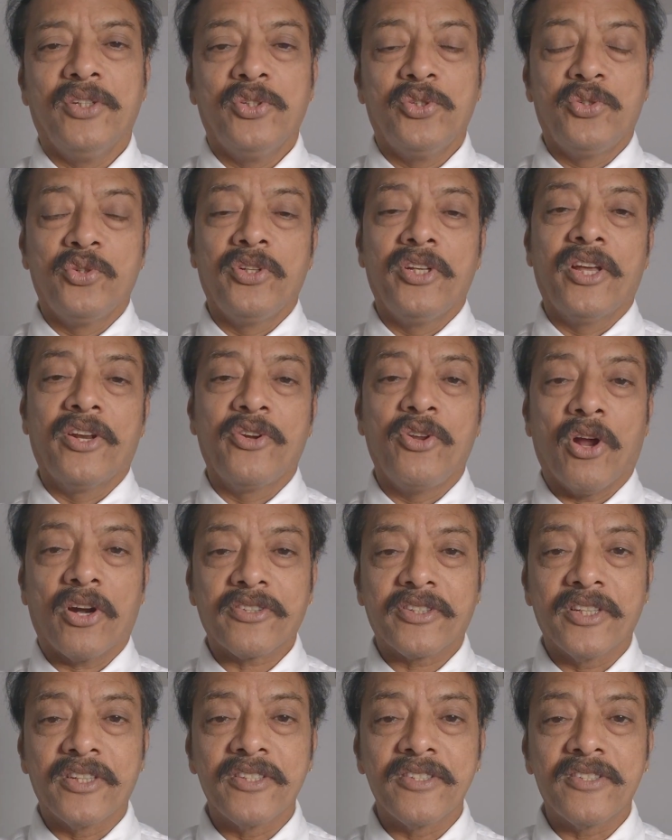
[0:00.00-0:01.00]
junior
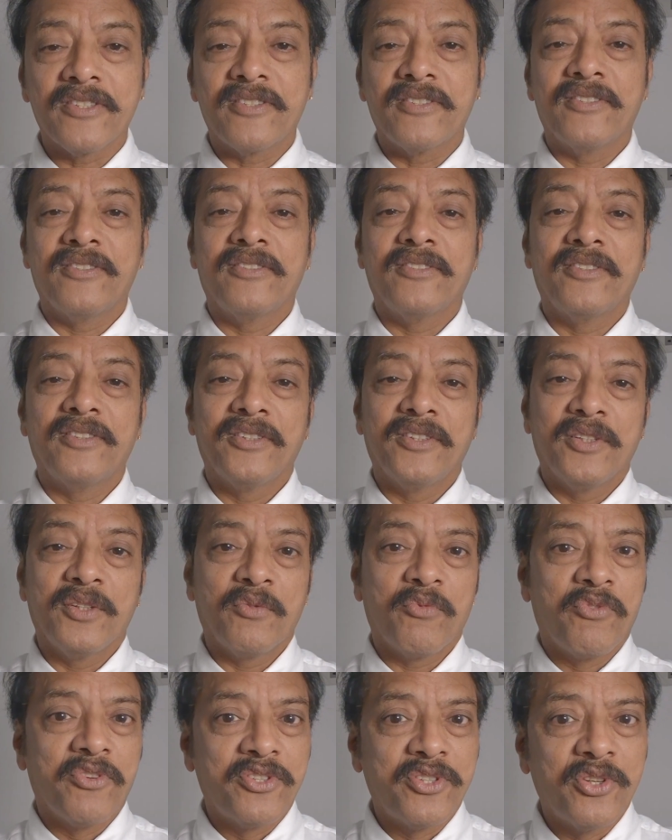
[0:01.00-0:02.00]
doctors,
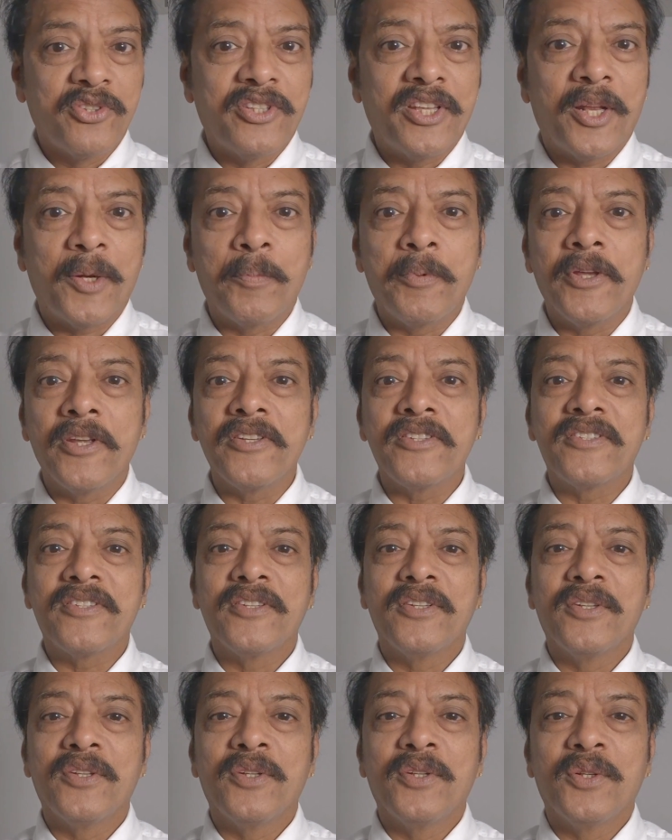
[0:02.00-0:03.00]
physiotherapists
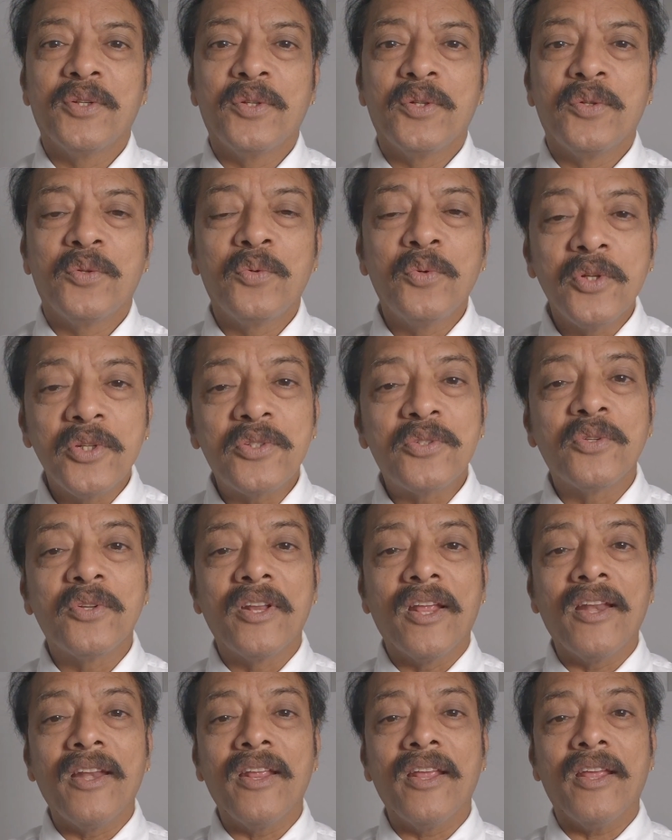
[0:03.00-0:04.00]
who used to
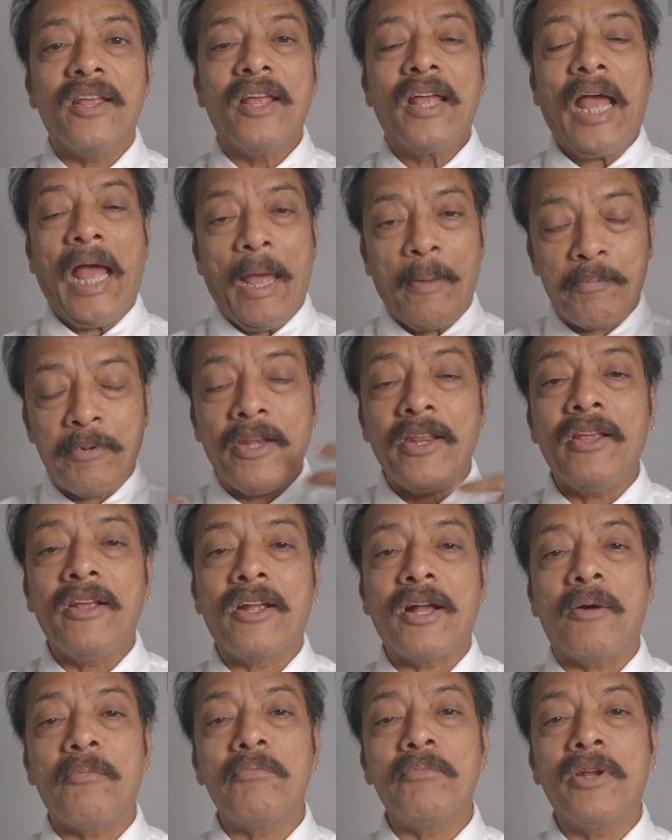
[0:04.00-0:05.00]
really happily
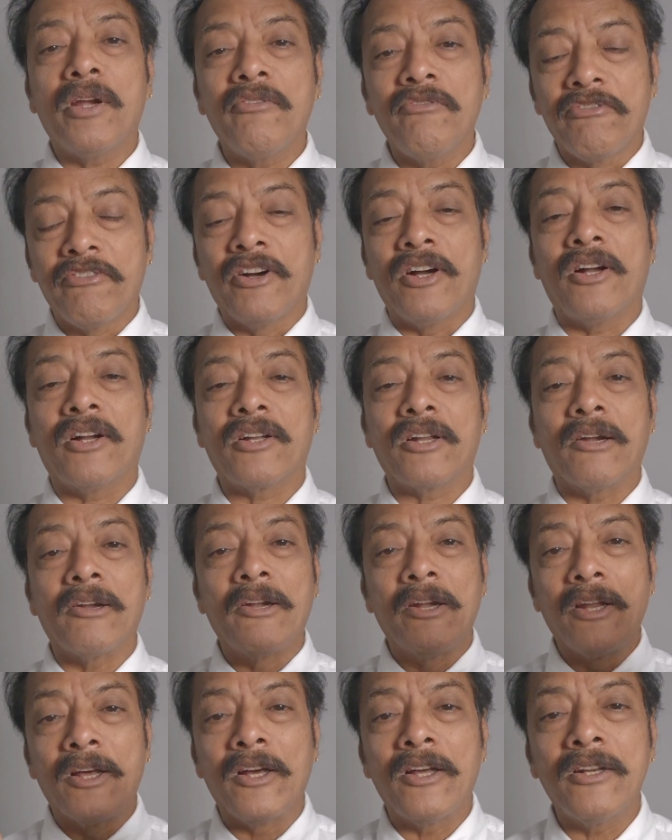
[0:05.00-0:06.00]
come and work
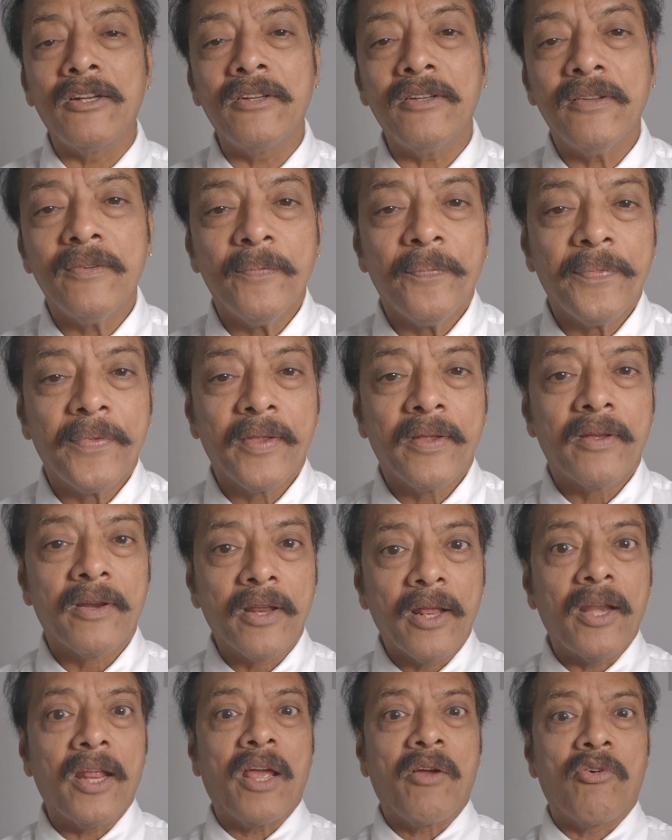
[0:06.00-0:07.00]
and learn.
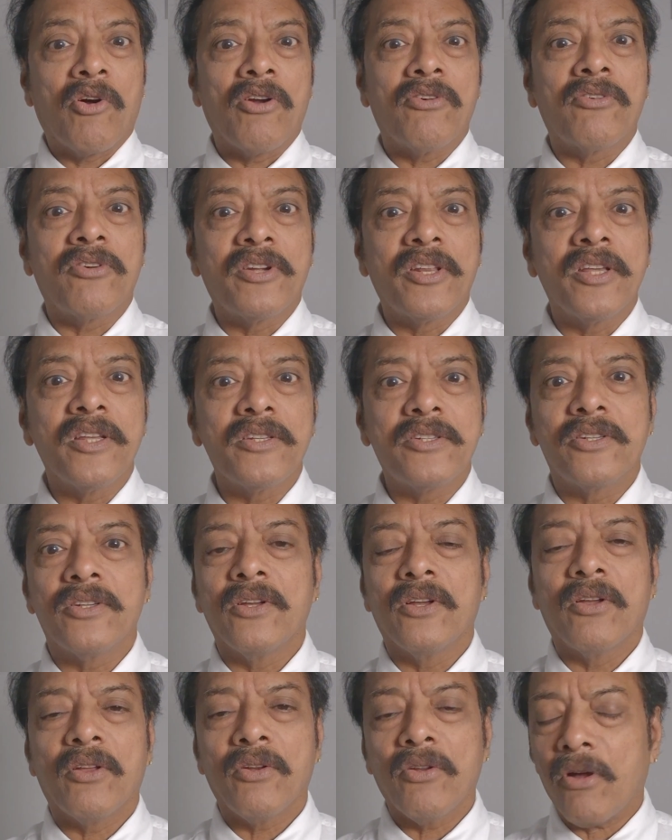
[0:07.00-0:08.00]
Really, I want to teach
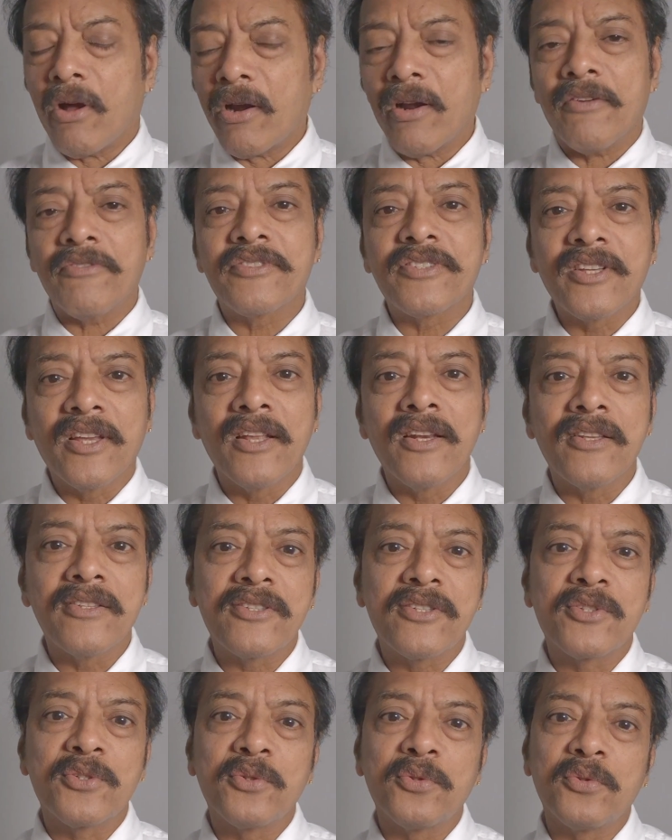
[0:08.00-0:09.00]
a lot of
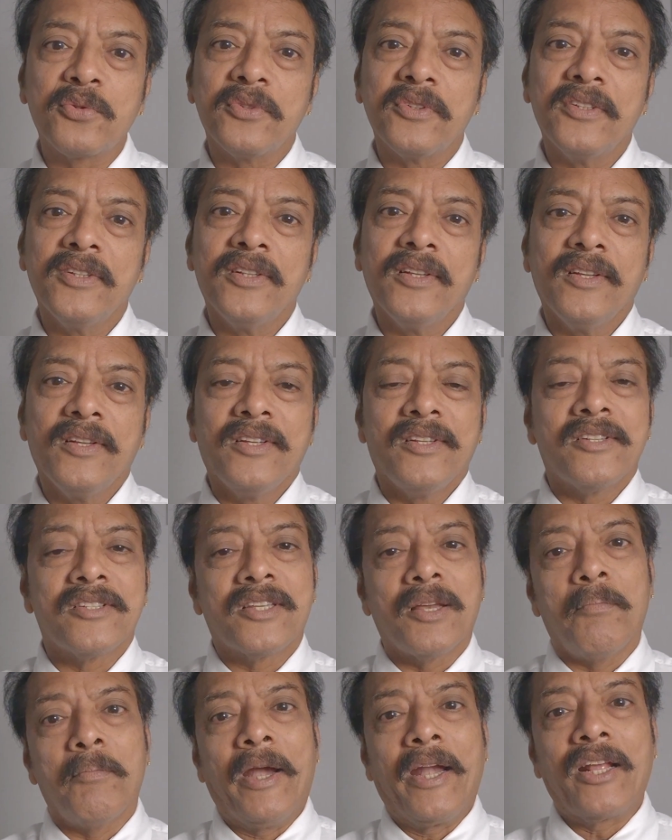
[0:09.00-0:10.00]
skills to
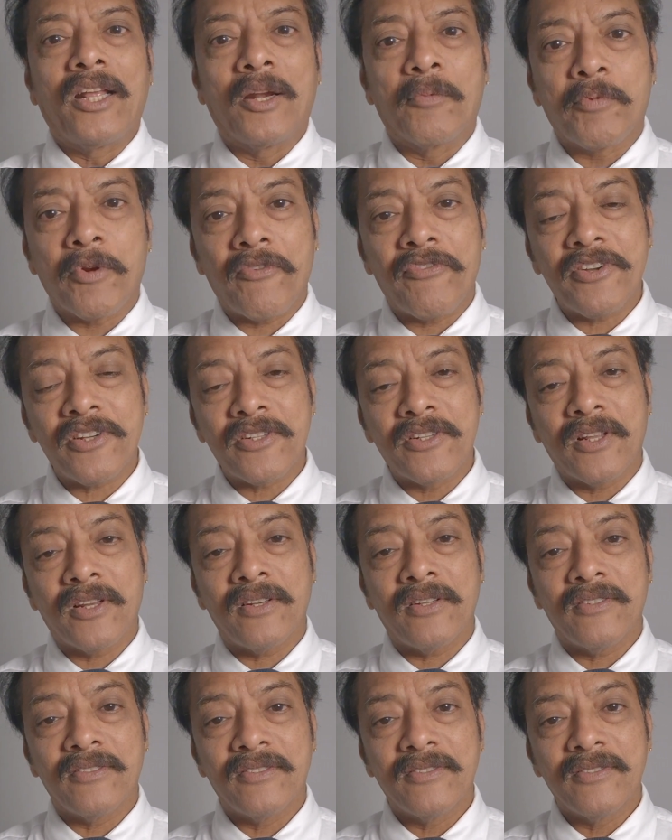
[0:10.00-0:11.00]
some medical professional